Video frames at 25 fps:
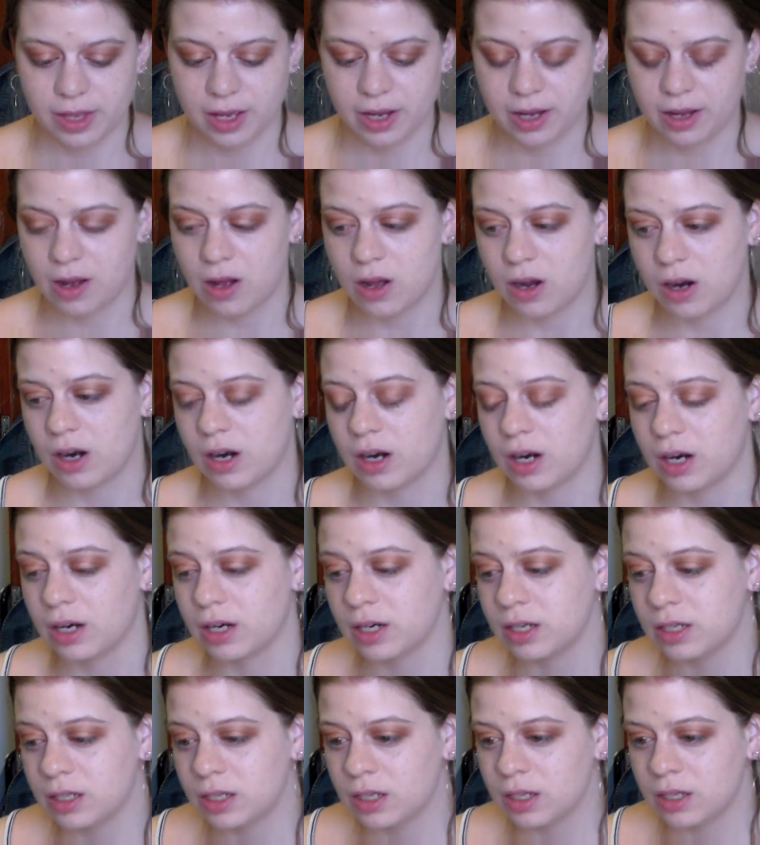They
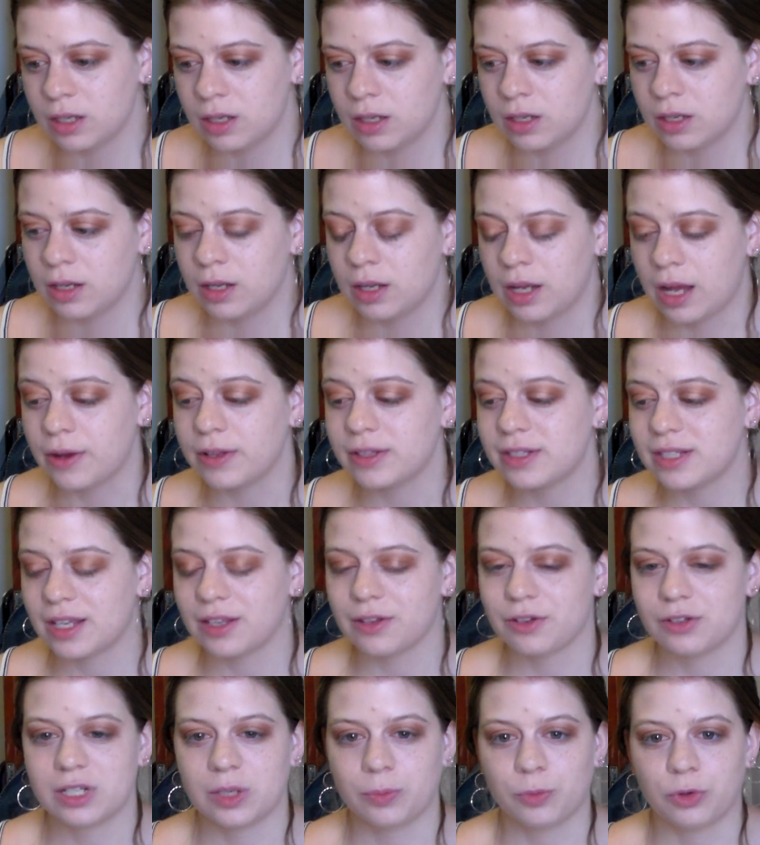are, I would say
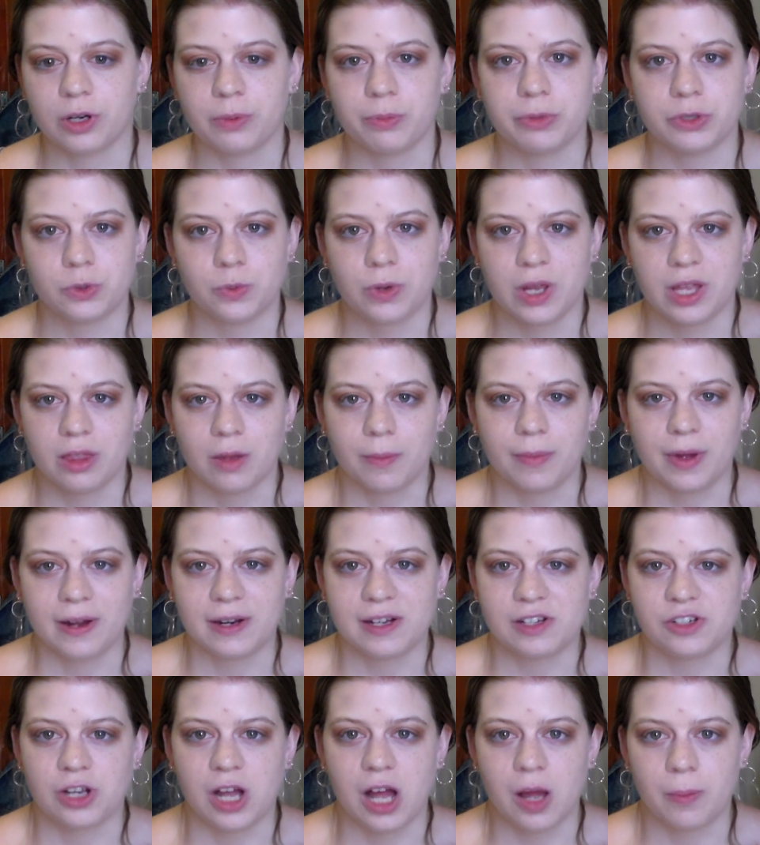they're somewhere in between the
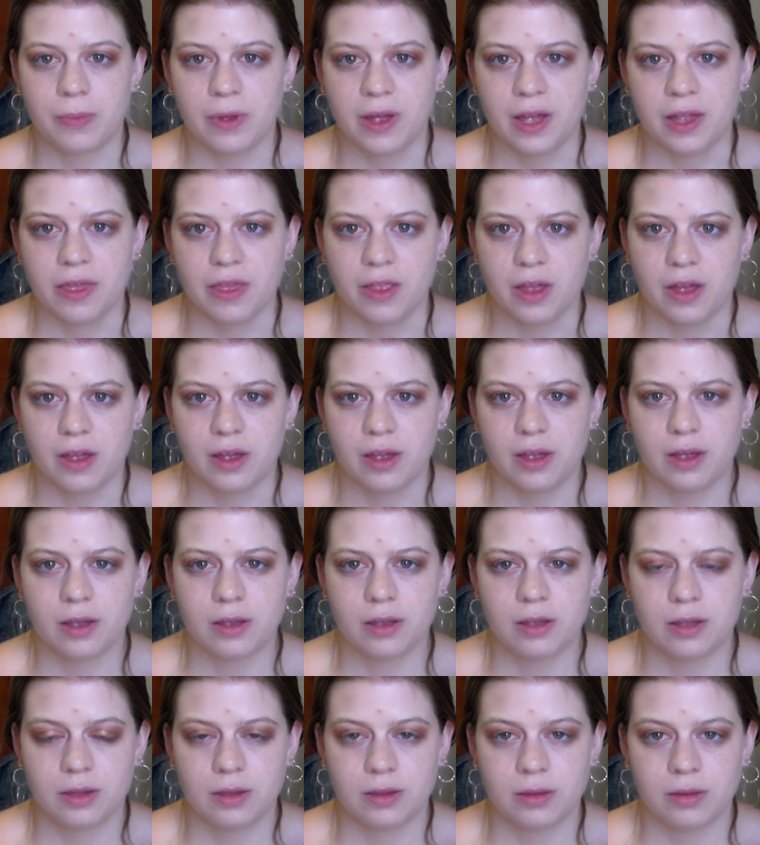Body Shop and
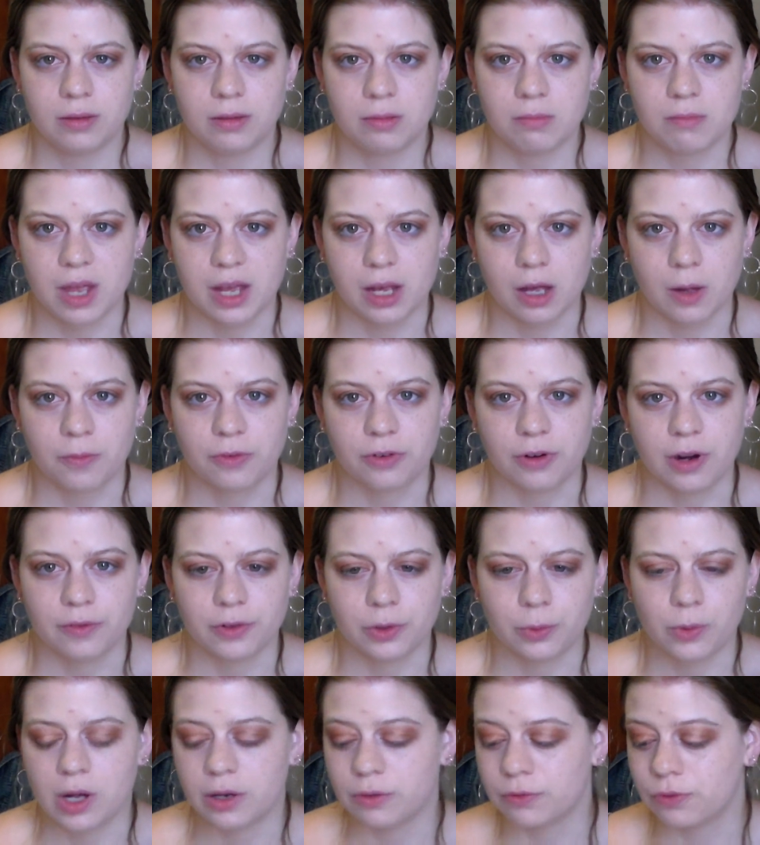the Makeup
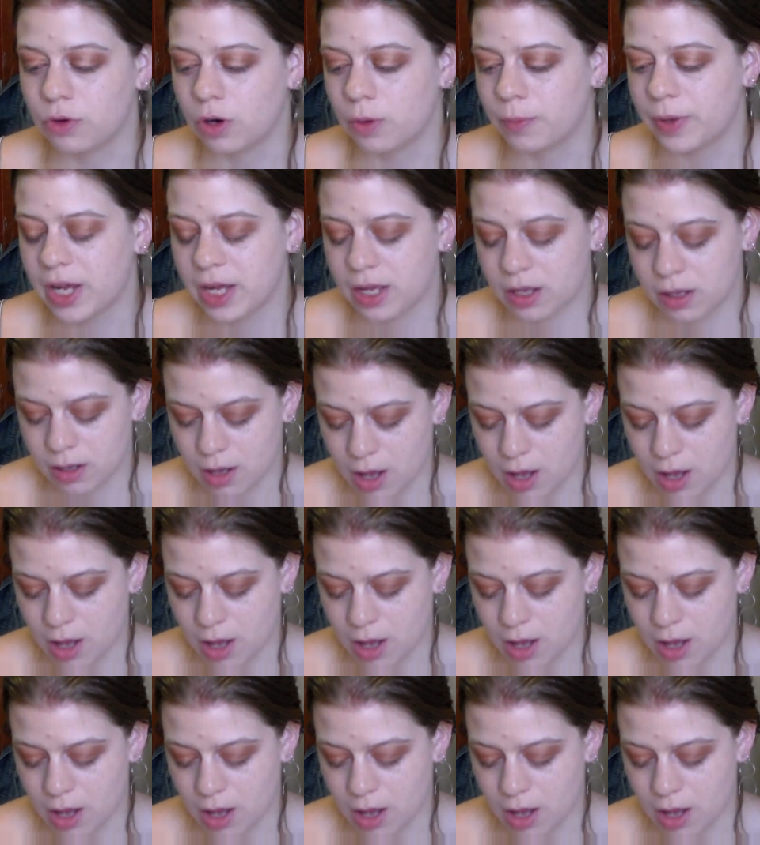Forever one for me.